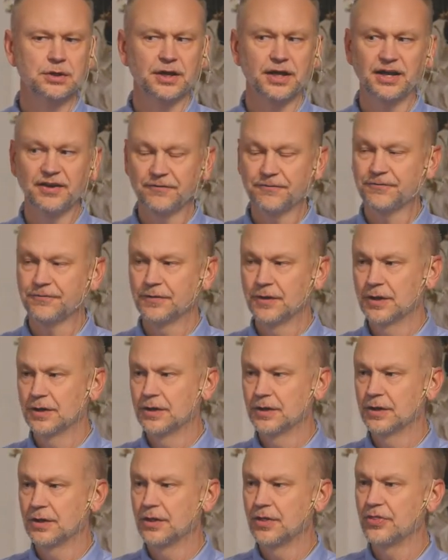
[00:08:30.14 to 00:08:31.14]
if
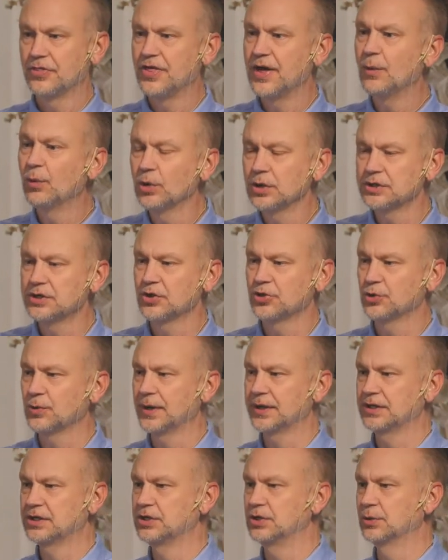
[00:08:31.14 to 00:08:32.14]
they weren't a
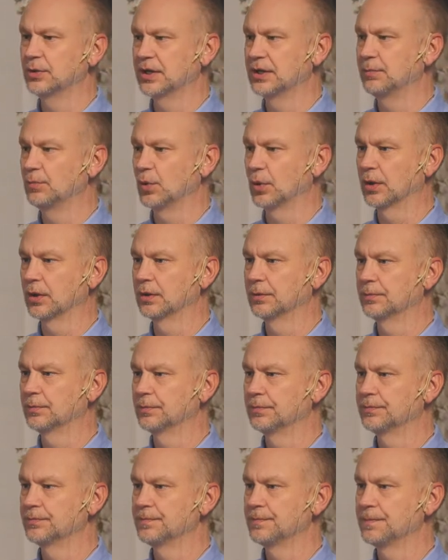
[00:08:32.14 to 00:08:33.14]
threat to you anymore.
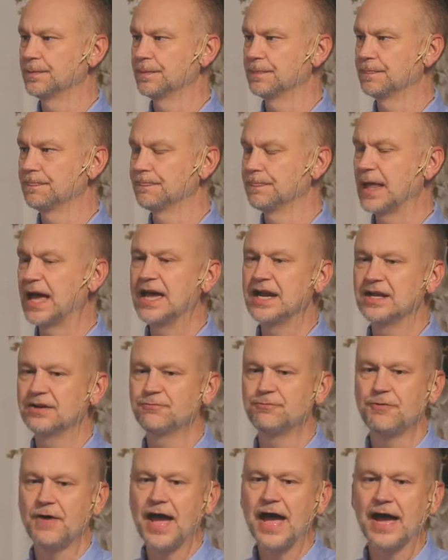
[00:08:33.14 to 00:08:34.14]
And in
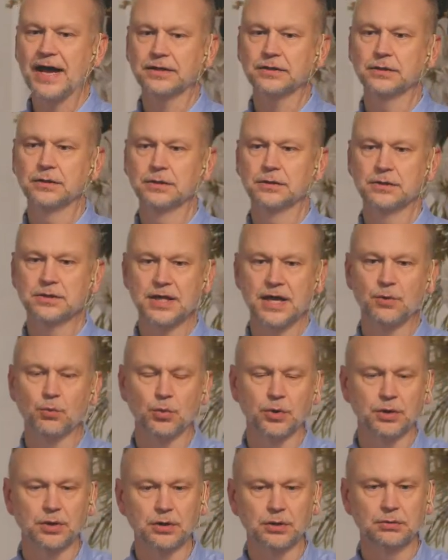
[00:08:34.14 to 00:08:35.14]
fact, they
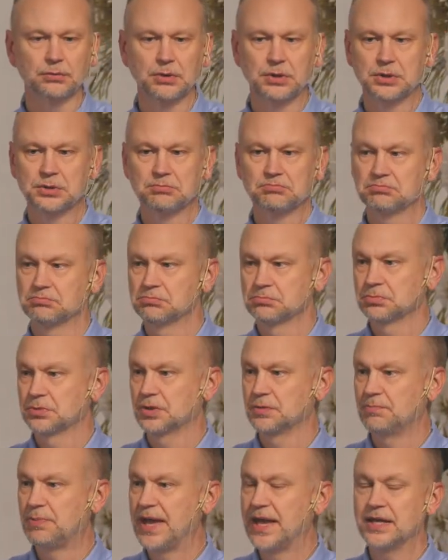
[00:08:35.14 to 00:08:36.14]
were
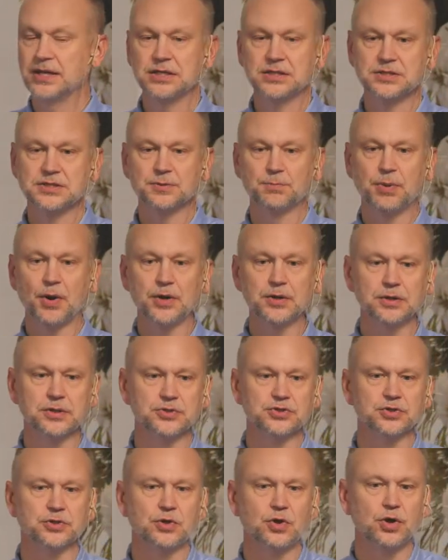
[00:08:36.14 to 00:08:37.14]
companions and
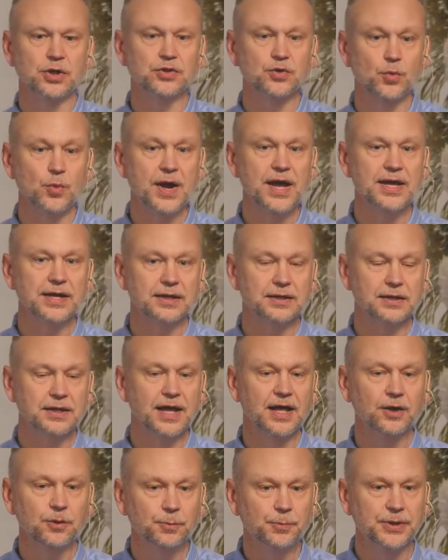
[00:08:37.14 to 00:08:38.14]
partners along the way,
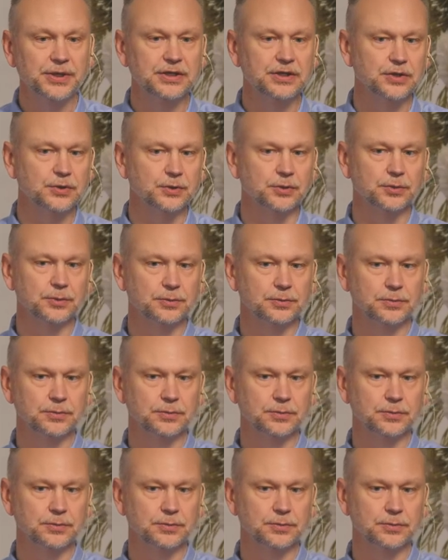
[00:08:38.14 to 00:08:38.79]
helping you.